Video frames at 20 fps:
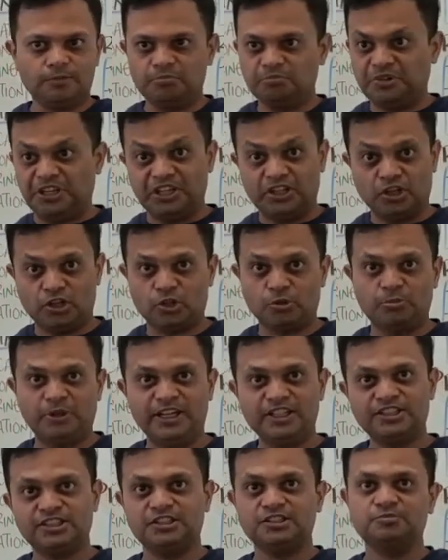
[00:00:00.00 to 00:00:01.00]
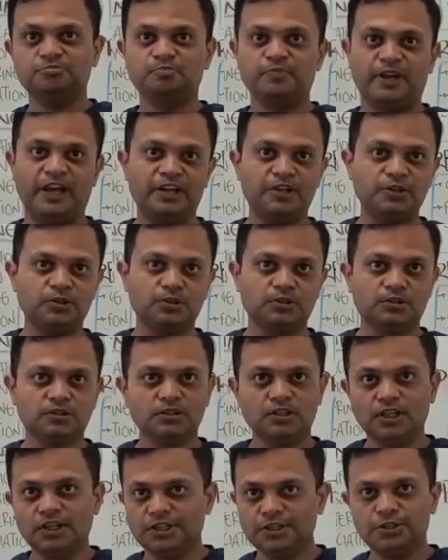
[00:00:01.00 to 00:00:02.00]
be it automation,
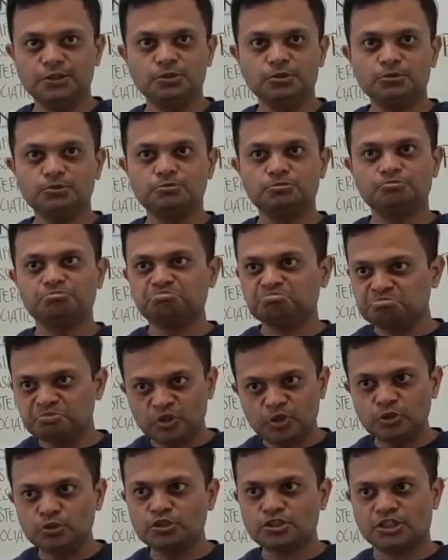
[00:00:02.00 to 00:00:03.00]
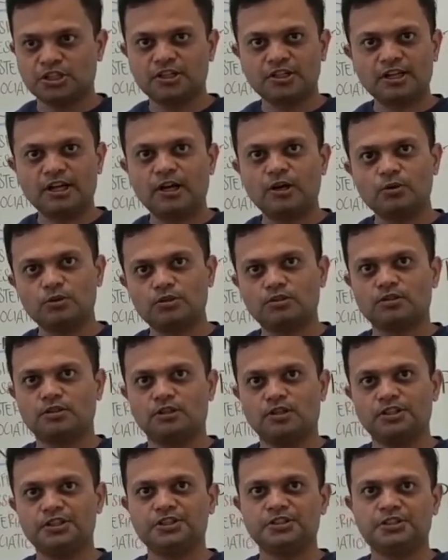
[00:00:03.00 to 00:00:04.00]
manual, you churn out
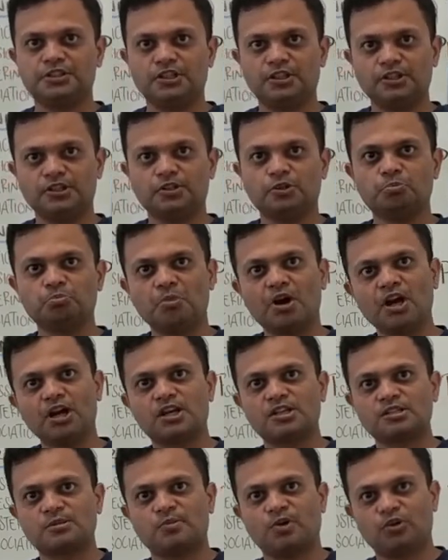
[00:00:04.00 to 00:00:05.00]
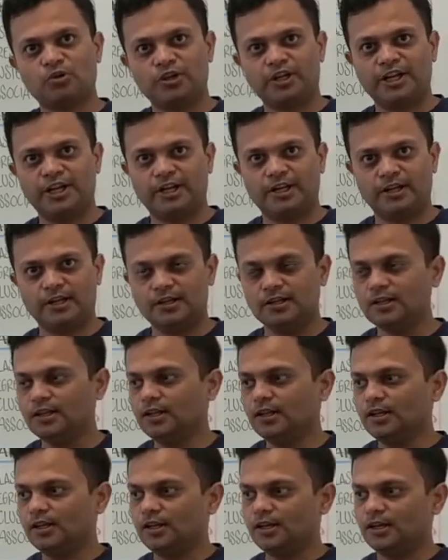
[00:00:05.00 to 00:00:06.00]
a humongous amount of data.
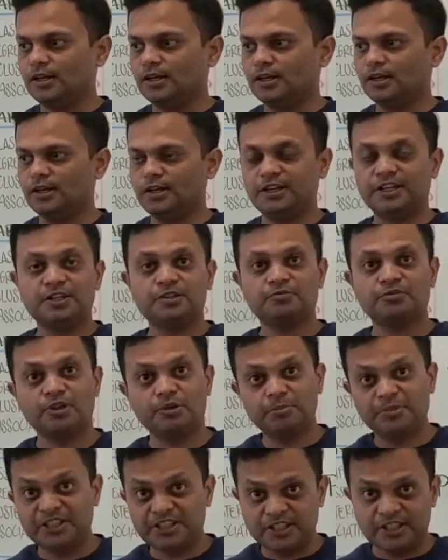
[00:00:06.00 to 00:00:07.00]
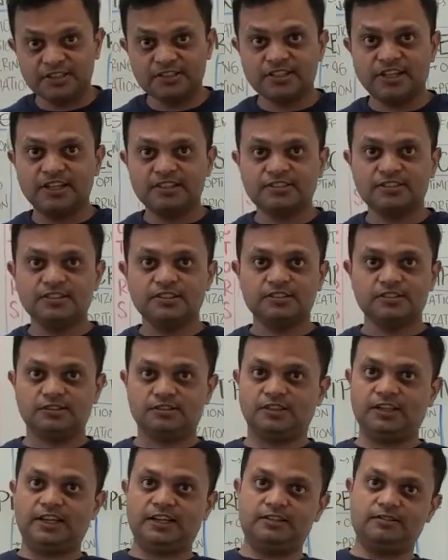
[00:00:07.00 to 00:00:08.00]
It will be test cases
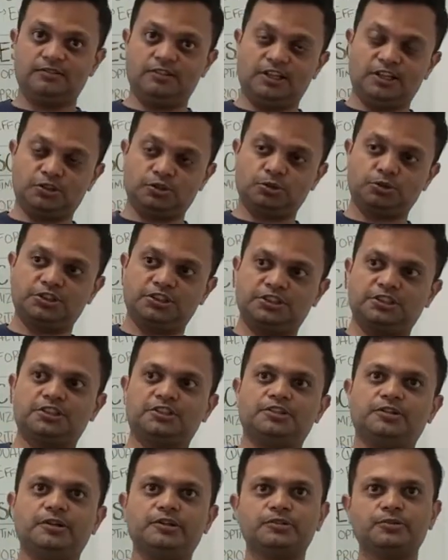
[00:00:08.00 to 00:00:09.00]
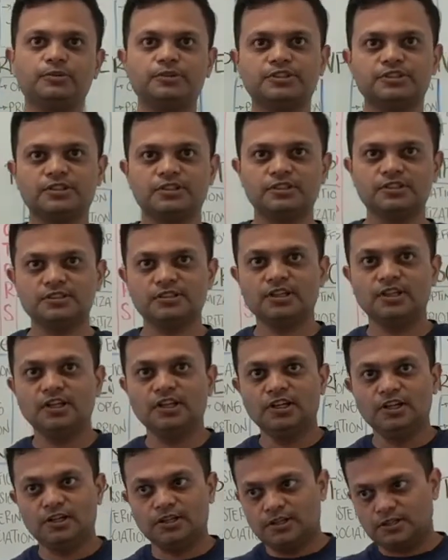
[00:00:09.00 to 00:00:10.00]
and associated test results
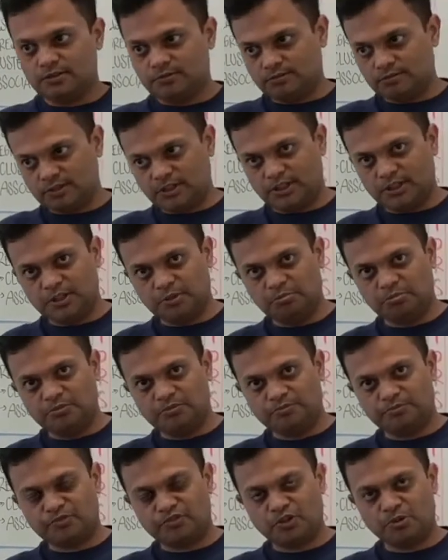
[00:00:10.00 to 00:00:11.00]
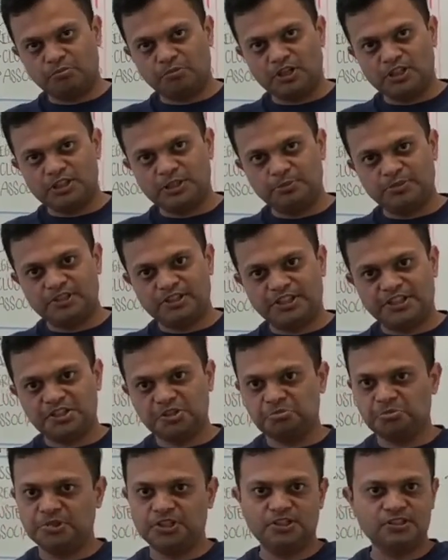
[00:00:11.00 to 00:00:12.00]
from multiple
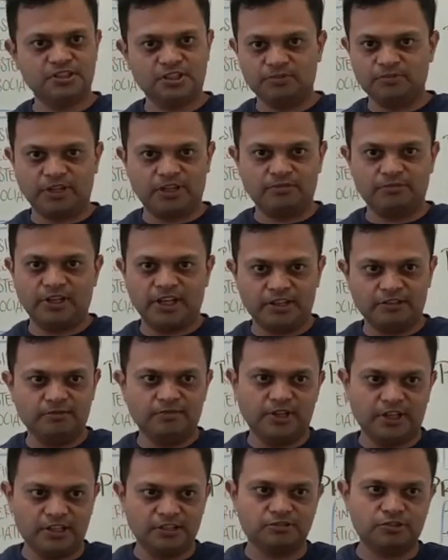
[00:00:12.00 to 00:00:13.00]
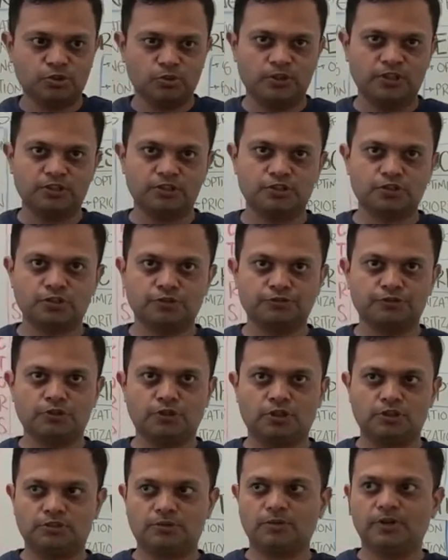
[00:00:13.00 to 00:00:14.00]
test bills and so on and so
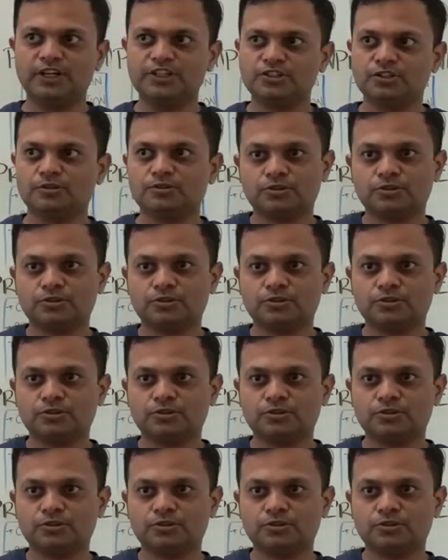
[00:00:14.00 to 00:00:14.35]
forth, right? So